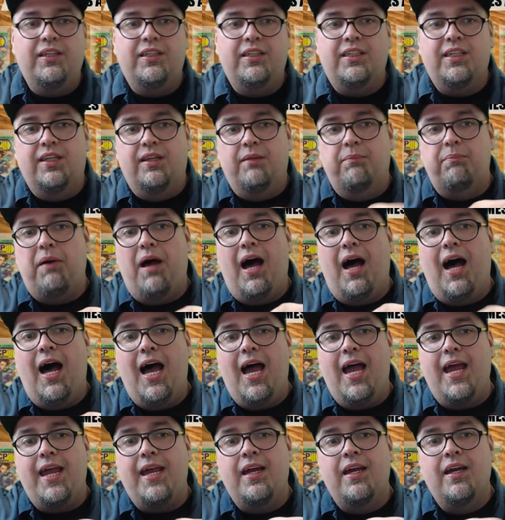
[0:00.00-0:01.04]
to the
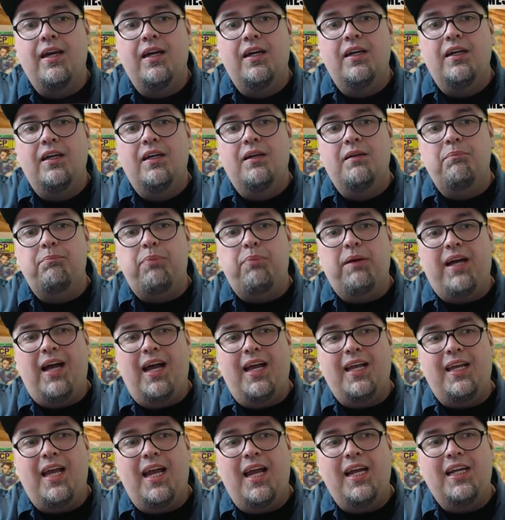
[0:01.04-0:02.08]
Pi. But I
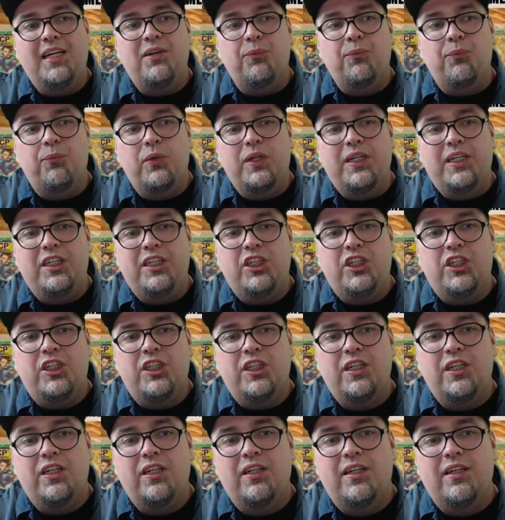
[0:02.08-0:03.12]
kind of wish
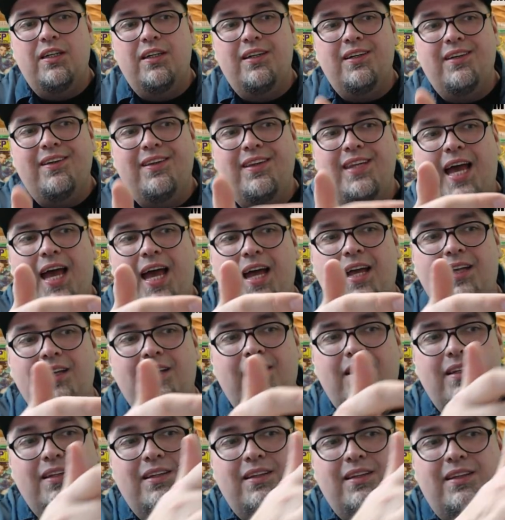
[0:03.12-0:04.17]
that
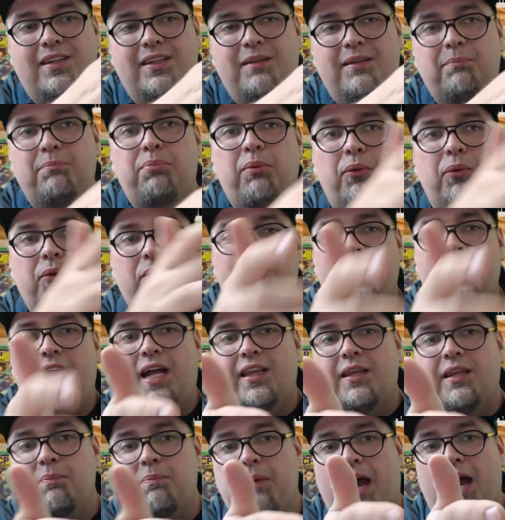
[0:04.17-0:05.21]
the board had
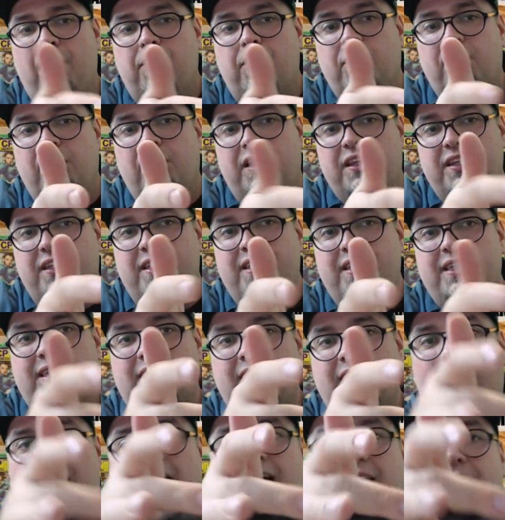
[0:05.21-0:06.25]
the power on this
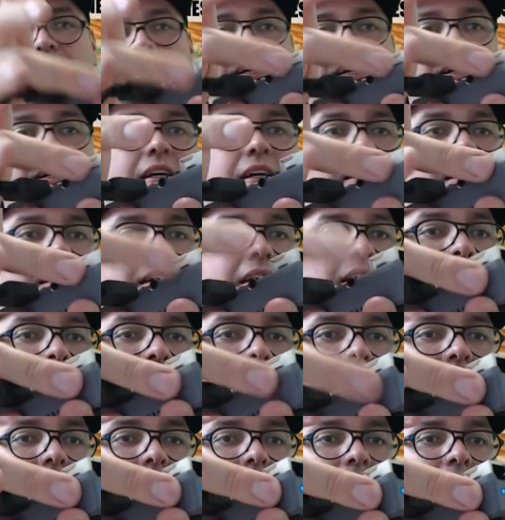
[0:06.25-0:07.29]
side
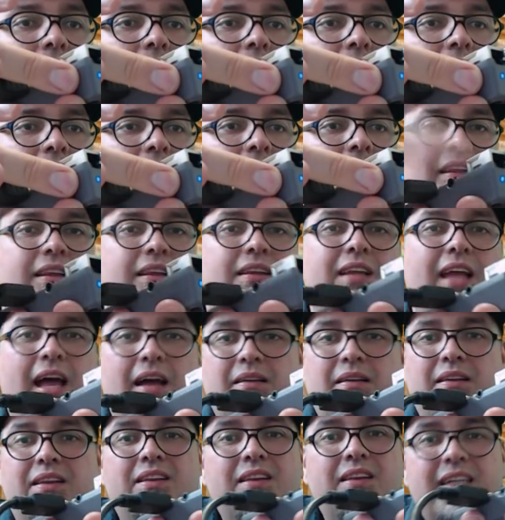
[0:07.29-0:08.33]
at,
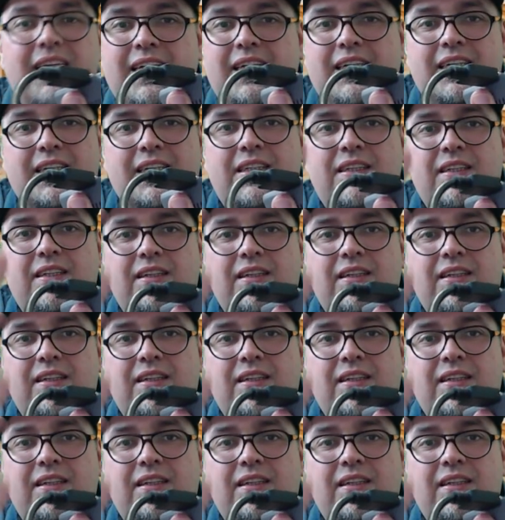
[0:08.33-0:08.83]
at least.